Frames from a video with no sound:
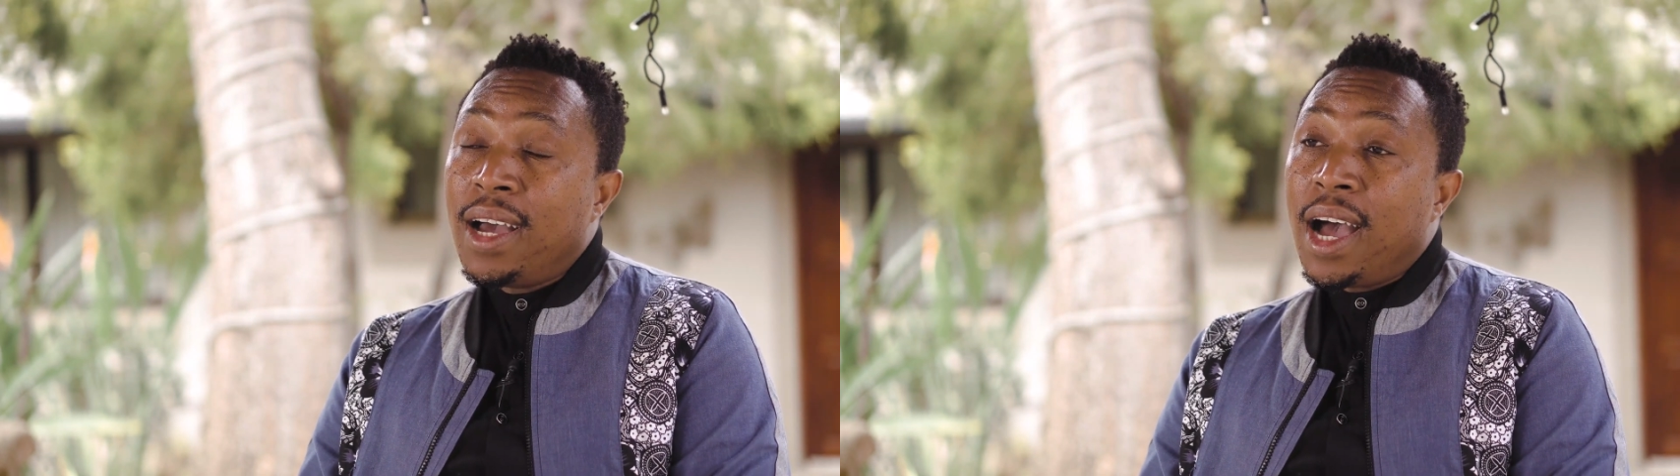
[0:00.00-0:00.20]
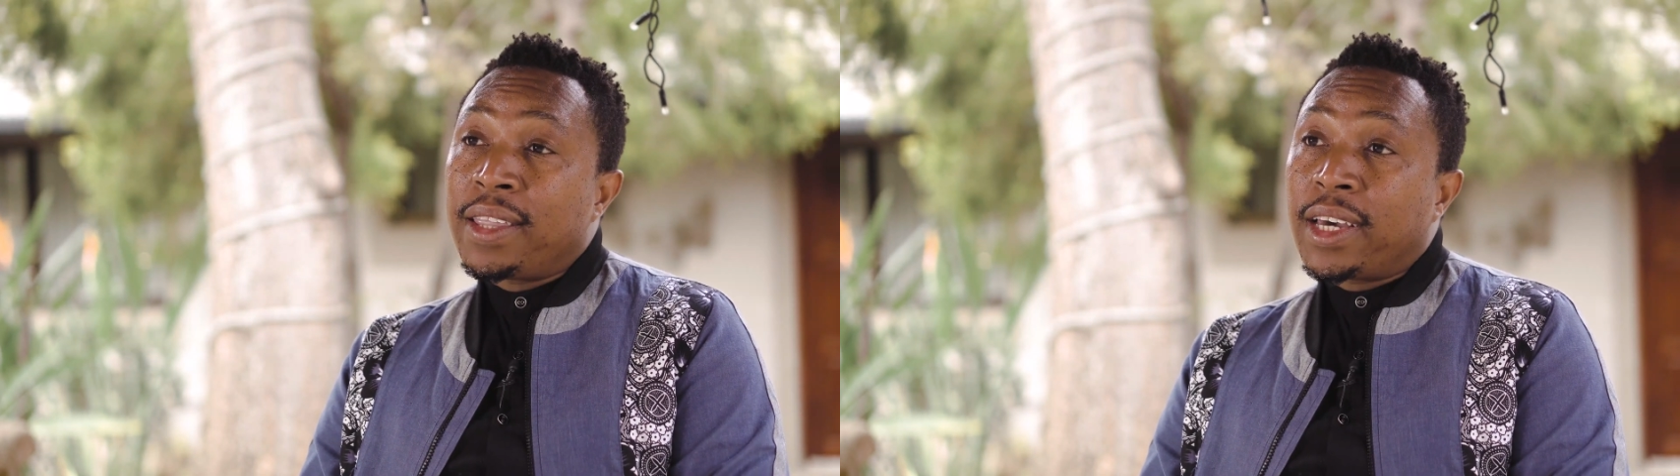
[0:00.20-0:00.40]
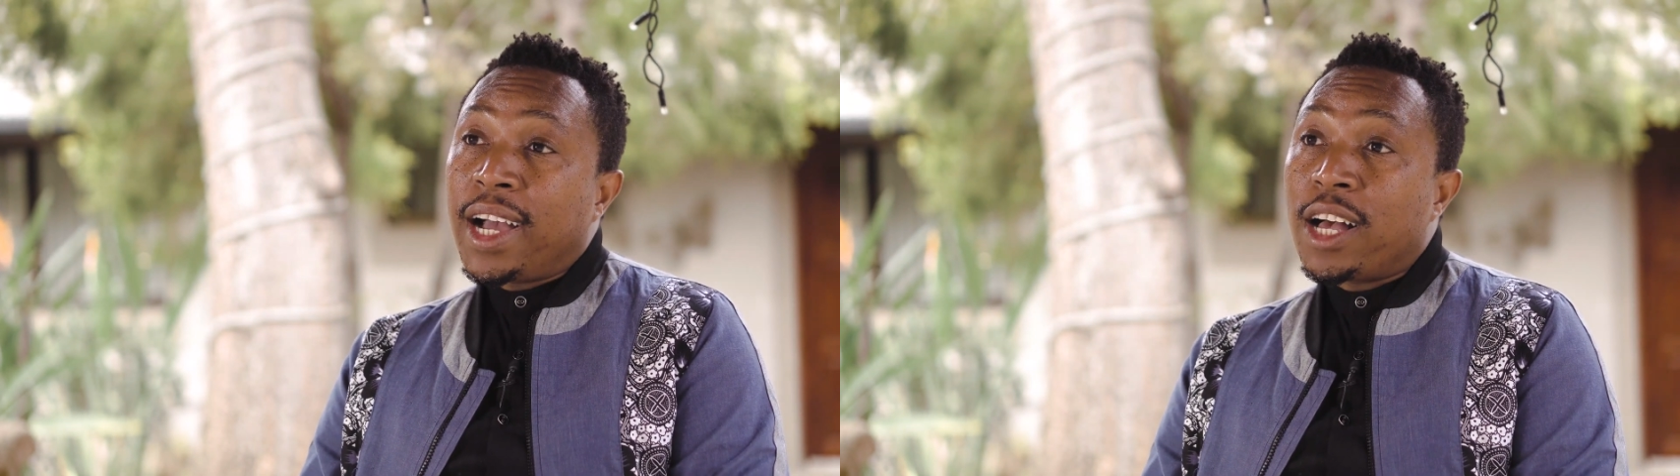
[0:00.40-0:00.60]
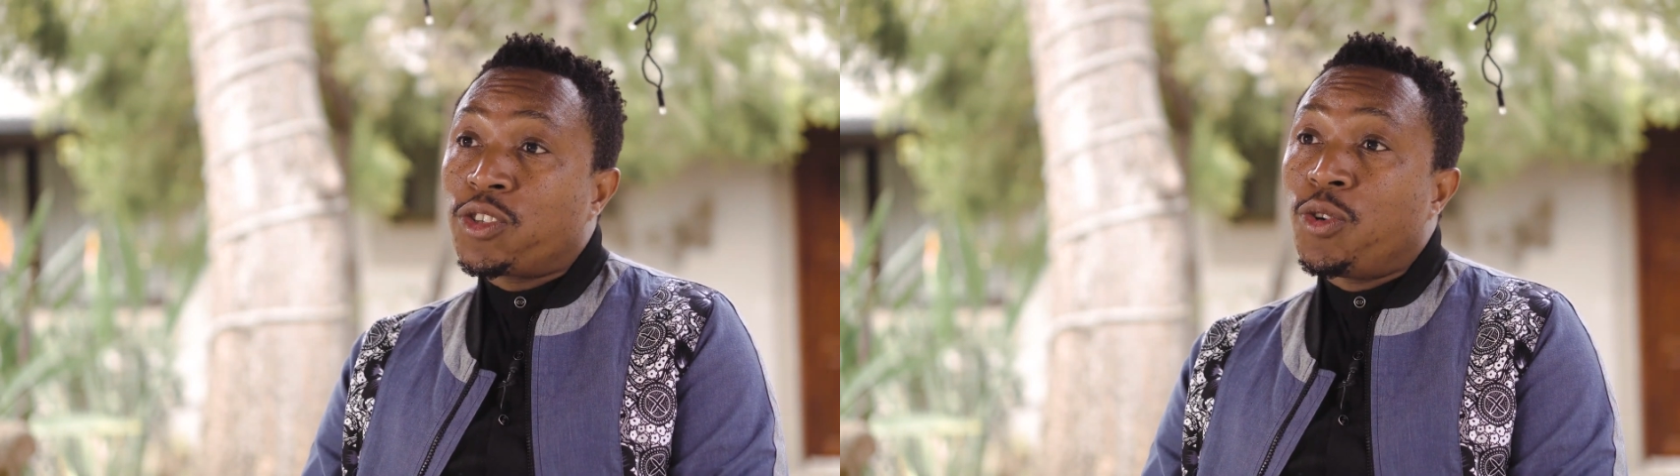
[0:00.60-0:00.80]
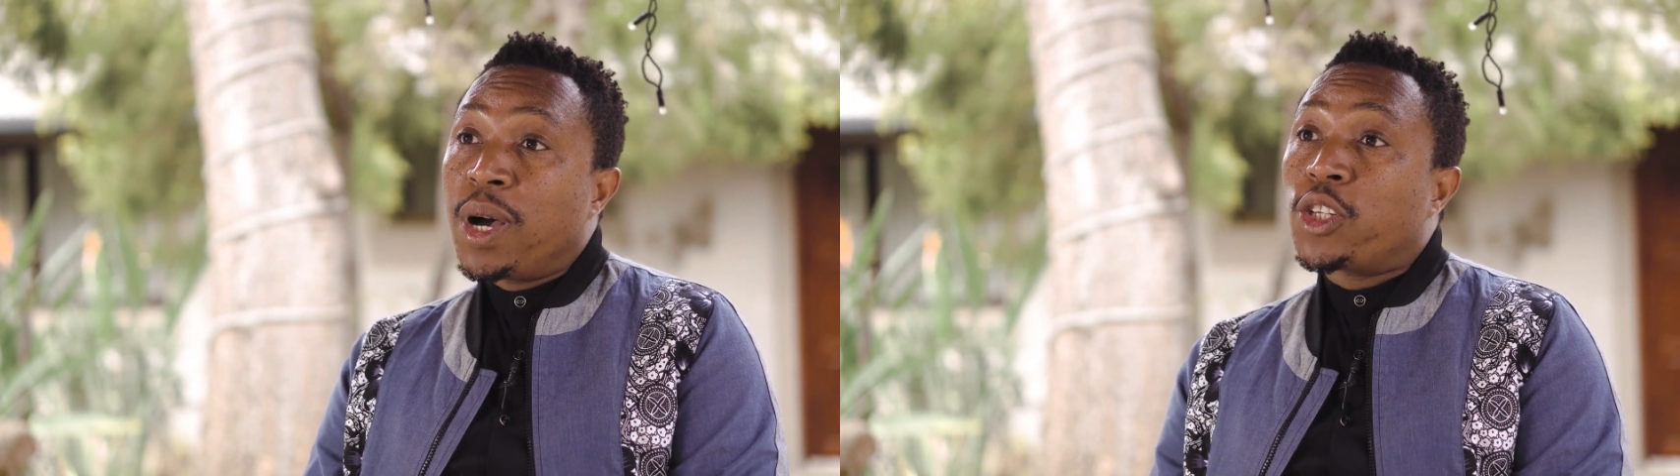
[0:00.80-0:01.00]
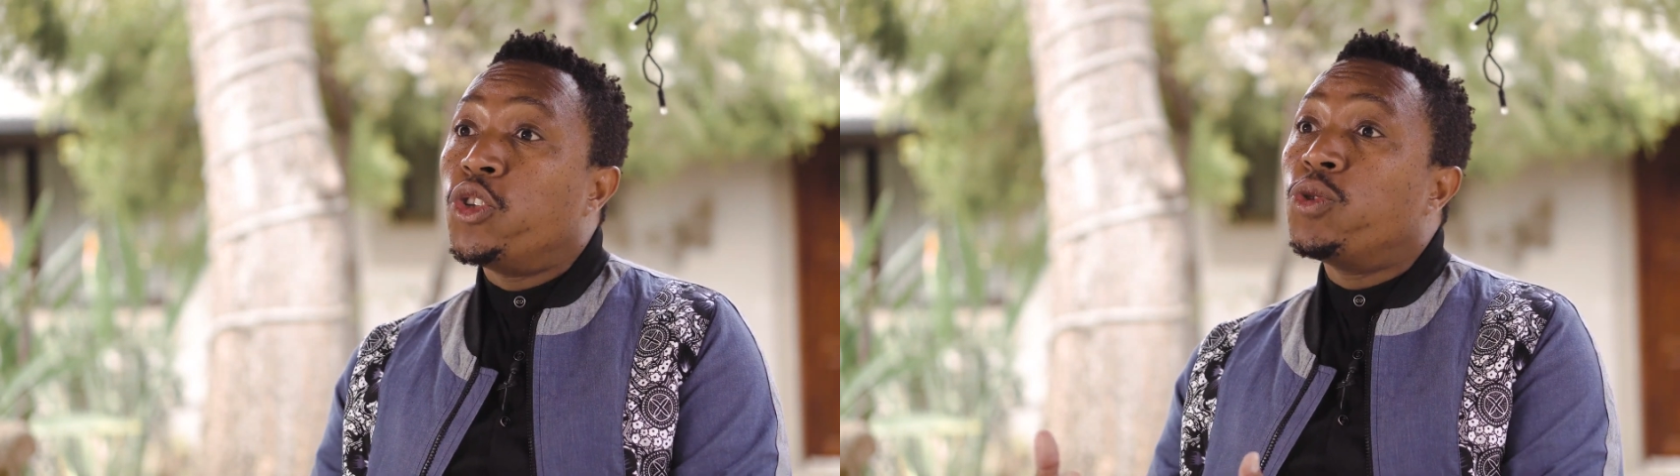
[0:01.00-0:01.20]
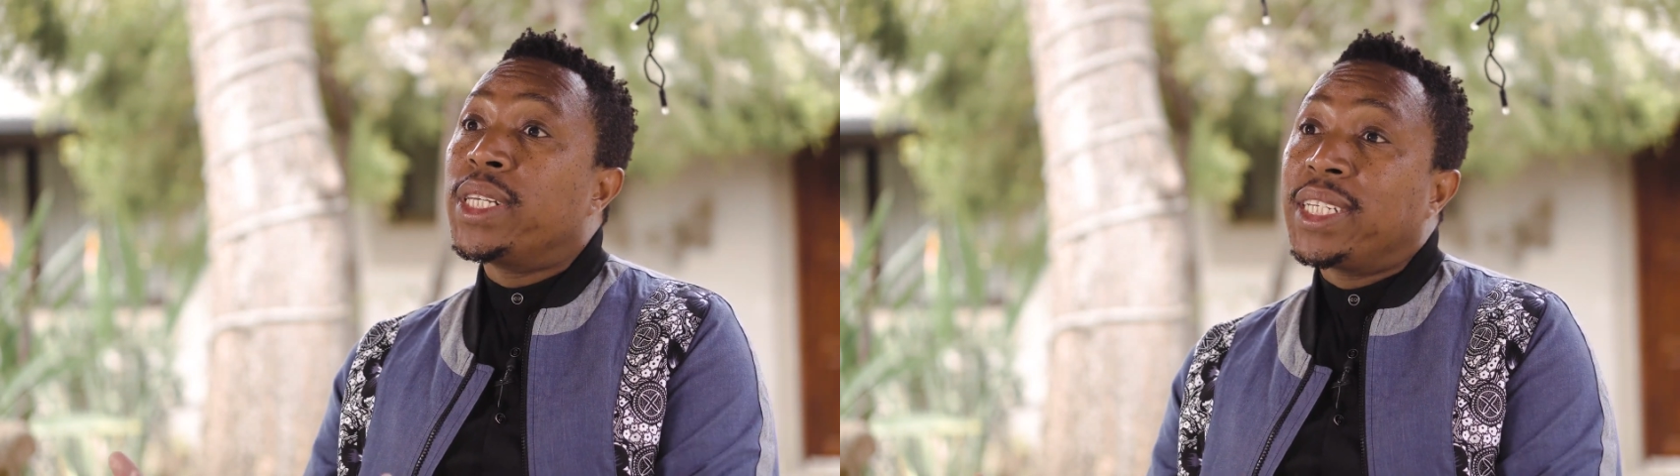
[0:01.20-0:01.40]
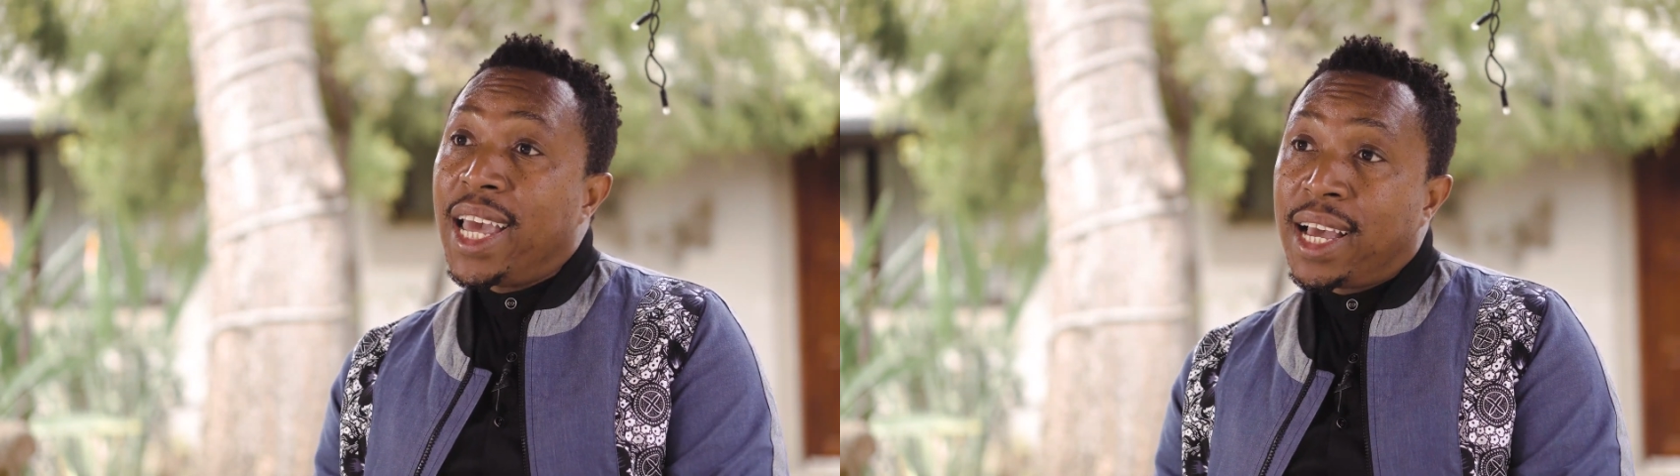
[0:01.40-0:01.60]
other customers using the